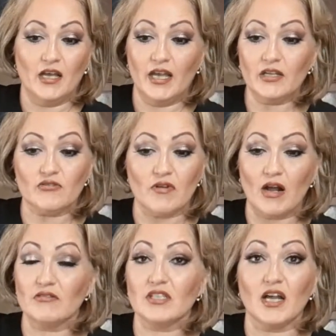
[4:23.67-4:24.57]
It
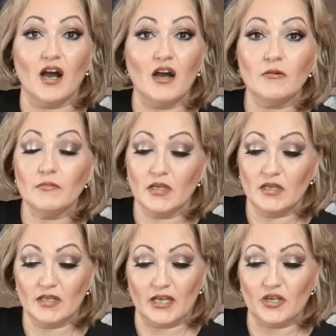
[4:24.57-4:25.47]
ground it up
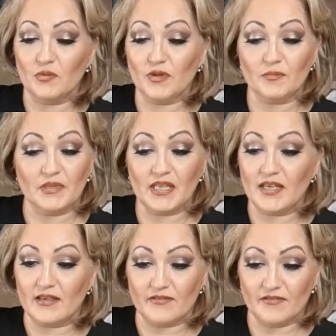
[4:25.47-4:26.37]
like you wouldn't
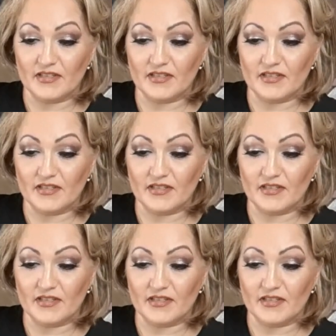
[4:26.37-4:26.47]
believe.